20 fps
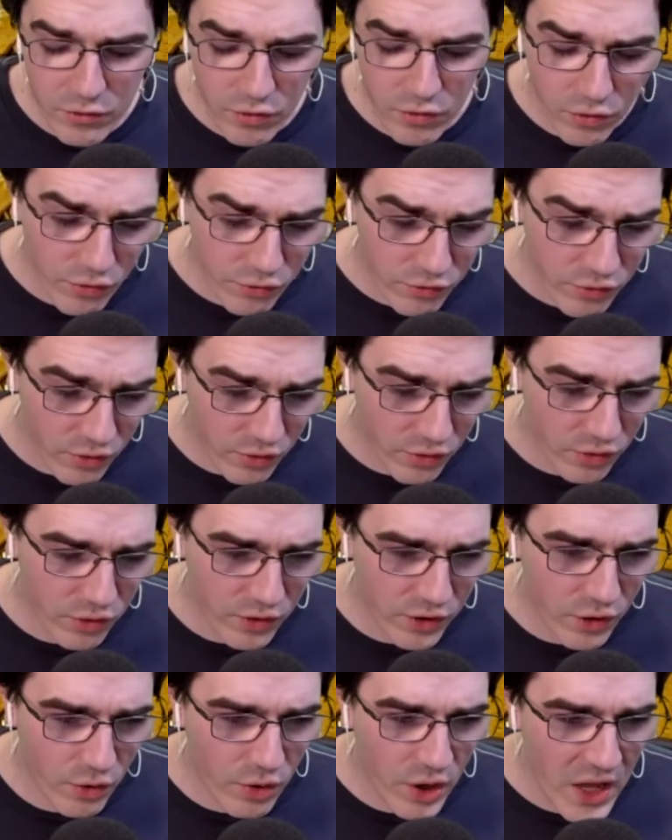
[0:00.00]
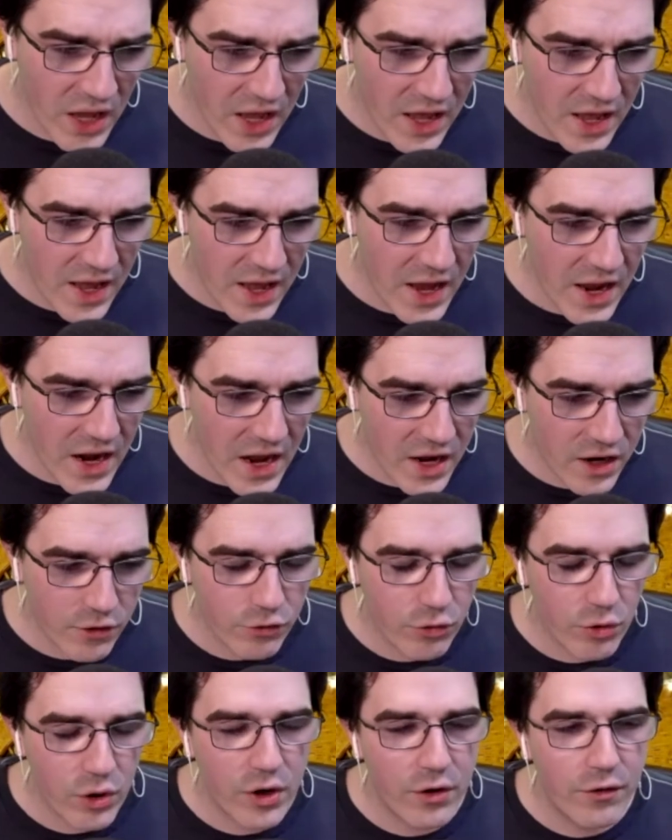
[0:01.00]
And so those are, you know, at
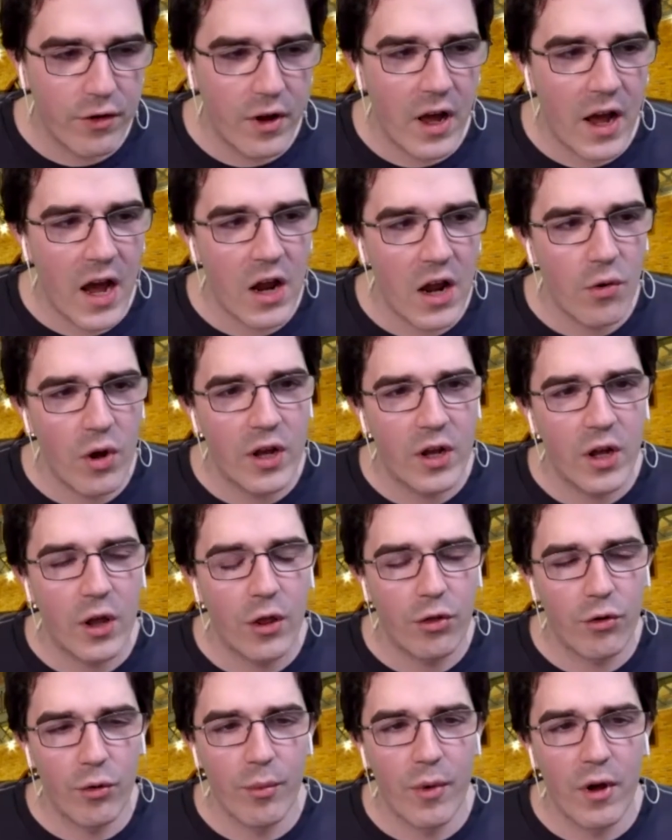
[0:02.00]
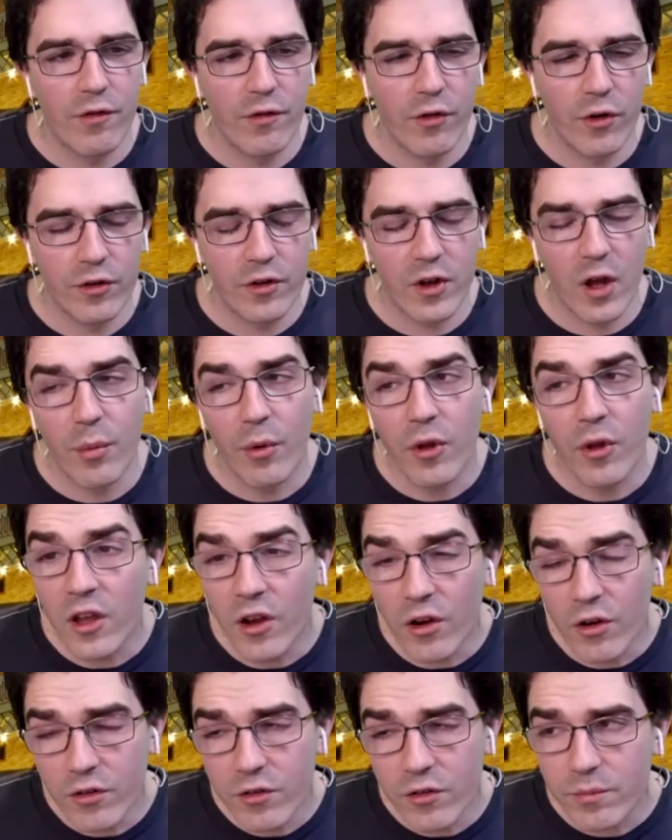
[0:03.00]
a sort of how do I get through my first couple
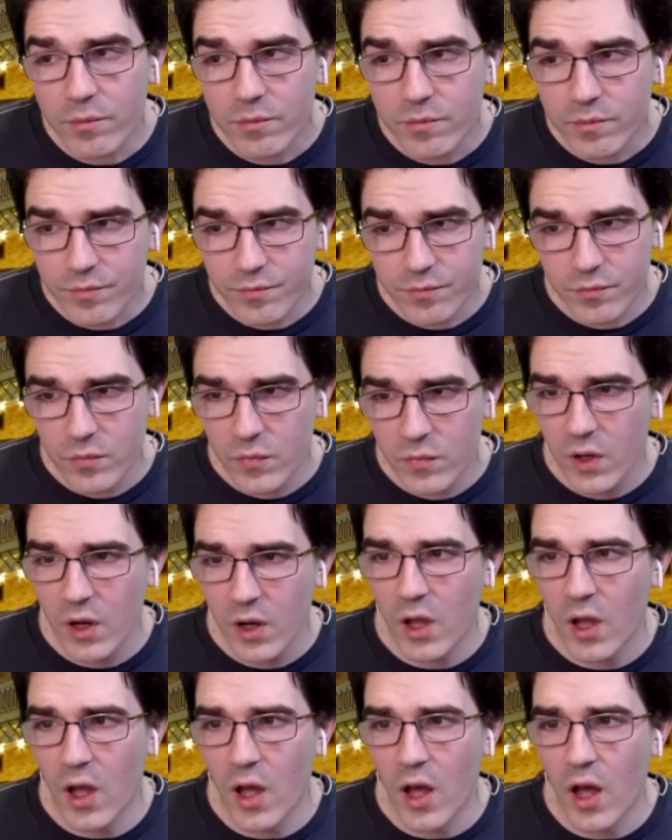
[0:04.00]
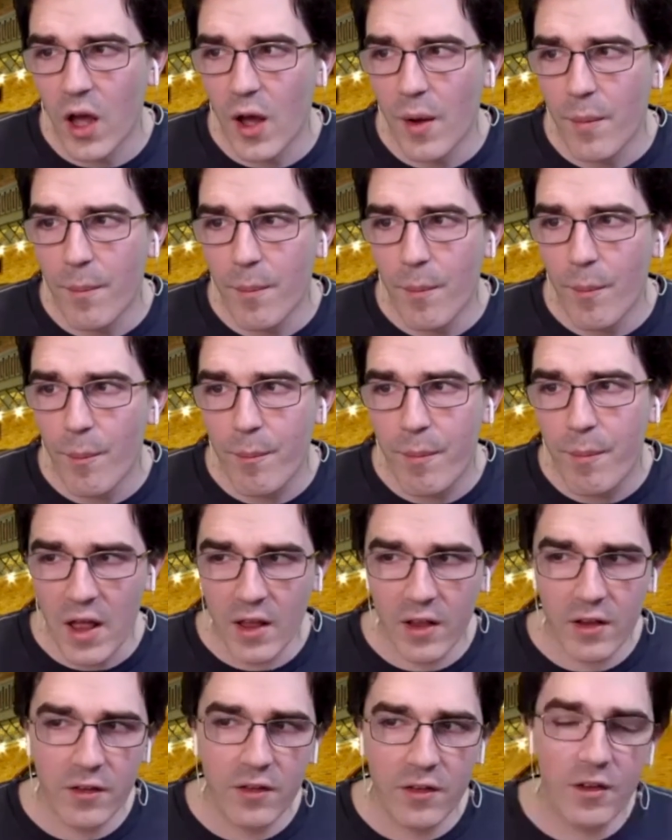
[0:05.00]
years, um,
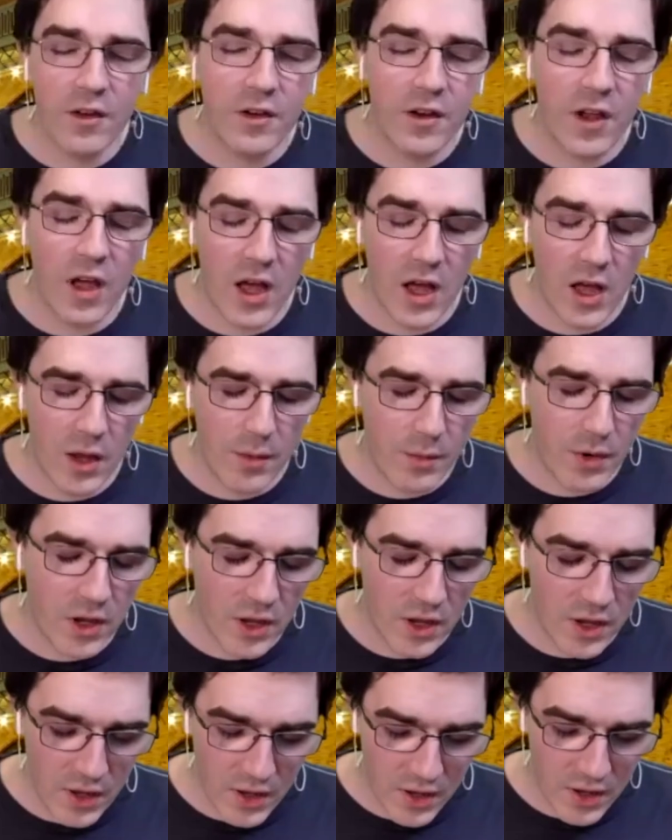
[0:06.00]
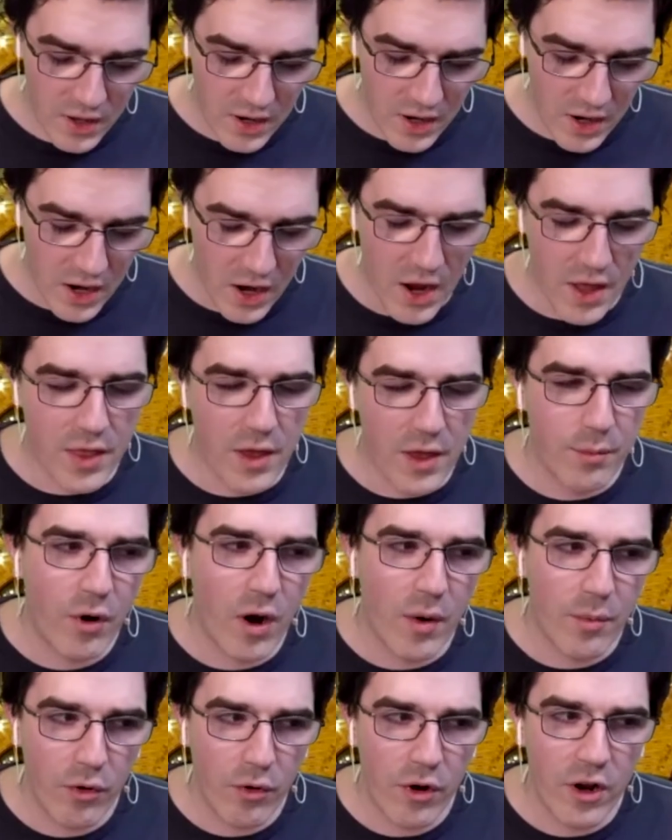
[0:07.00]
balance and time, and then
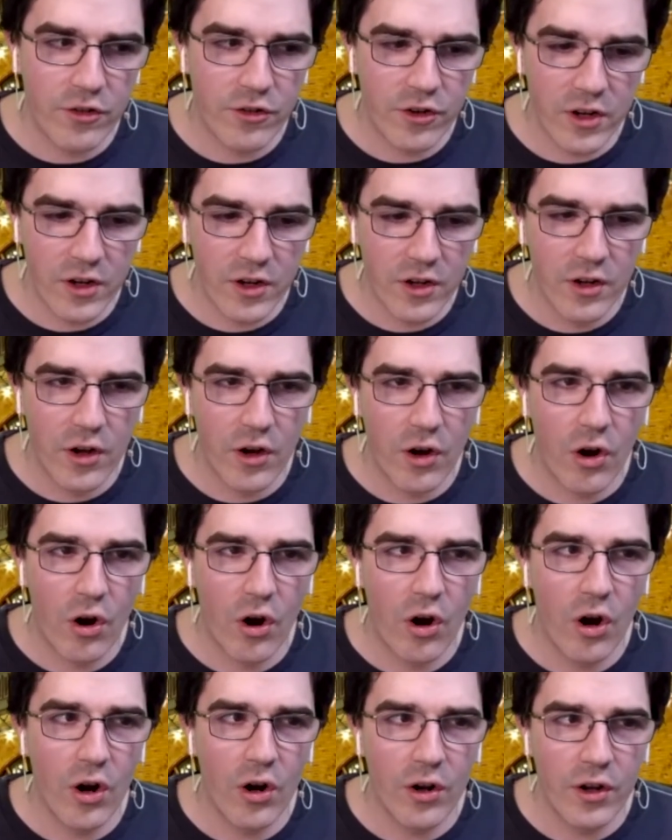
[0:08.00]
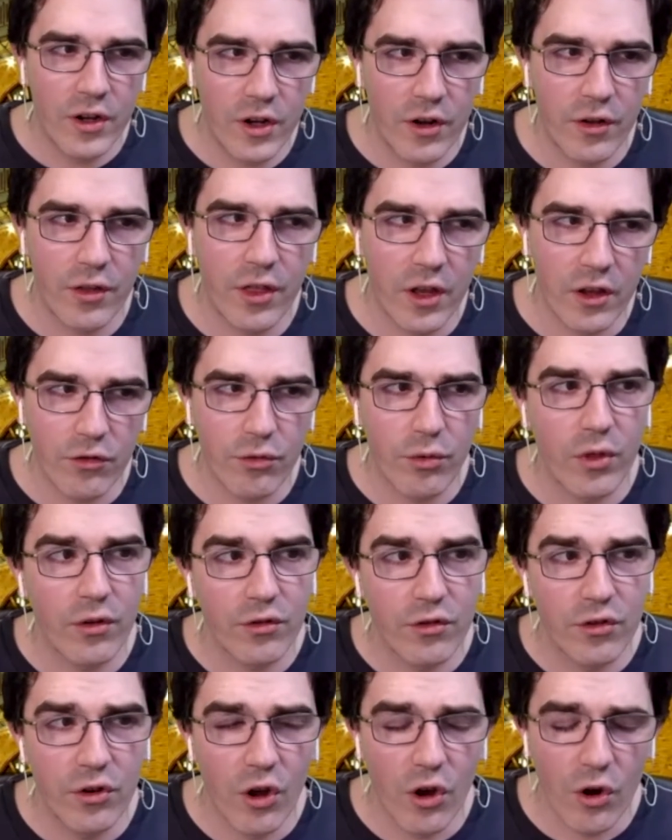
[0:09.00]
preparation are you know things where
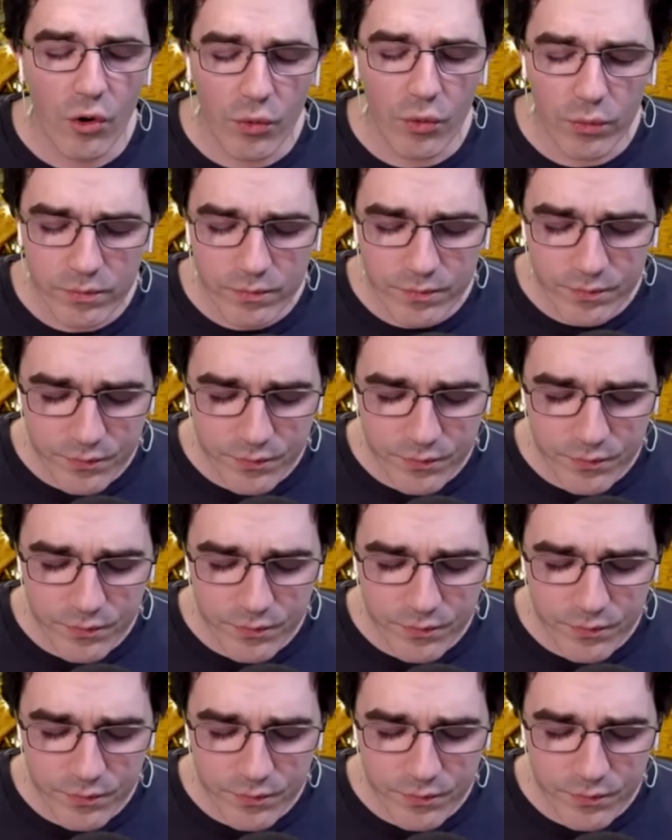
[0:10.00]
there's no